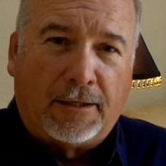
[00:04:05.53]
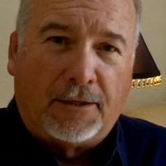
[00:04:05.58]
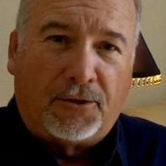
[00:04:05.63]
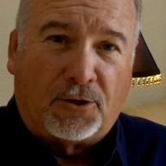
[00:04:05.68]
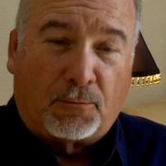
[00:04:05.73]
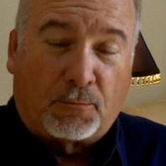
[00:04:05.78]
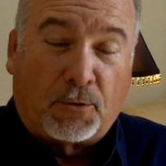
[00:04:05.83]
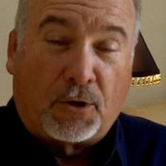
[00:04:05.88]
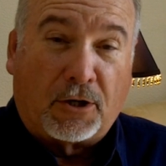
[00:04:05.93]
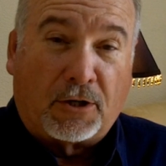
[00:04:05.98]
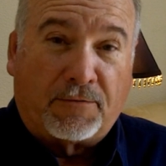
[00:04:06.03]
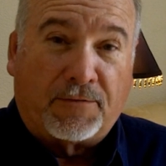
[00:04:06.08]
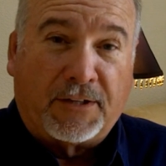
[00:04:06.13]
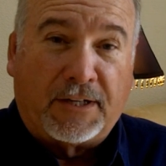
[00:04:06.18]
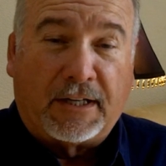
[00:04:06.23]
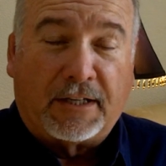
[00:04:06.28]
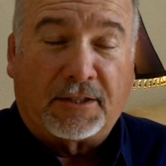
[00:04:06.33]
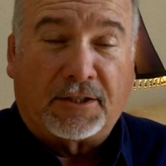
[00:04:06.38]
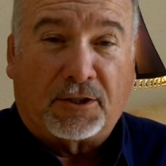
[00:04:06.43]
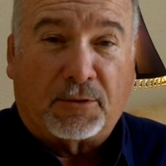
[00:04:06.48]
They're part of
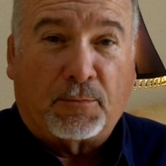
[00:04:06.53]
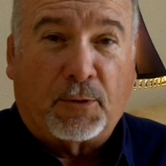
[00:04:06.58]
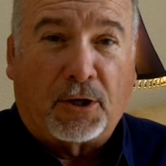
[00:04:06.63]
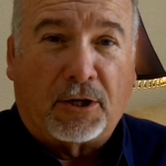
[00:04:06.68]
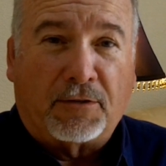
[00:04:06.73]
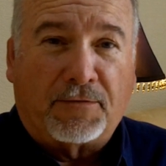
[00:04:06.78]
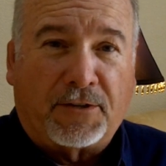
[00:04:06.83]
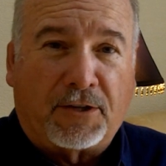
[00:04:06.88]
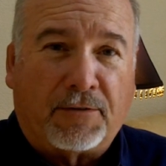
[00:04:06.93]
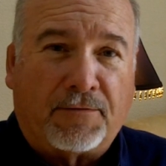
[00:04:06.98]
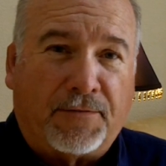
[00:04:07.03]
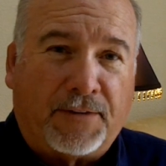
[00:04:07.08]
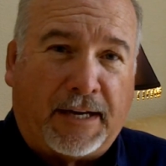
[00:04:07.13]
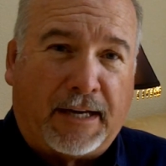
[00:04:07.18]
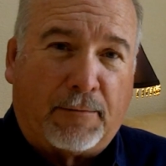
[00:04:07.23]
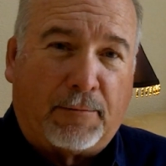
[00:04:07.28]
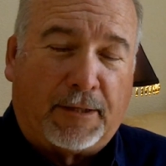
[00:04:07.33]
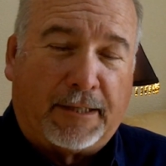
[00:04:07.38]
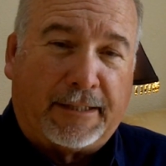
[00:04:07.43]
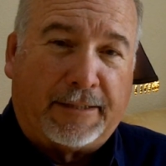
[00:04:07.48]
us, they're part of our
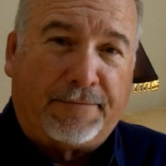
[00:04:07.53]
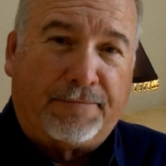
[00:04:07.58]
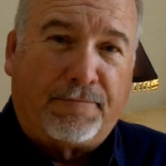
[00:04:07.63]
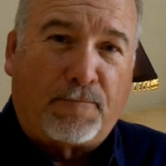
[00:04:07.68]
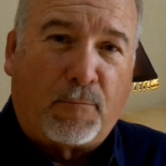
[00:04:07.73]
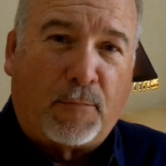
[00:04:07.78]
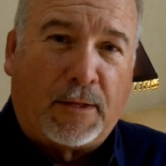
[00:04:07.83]
family.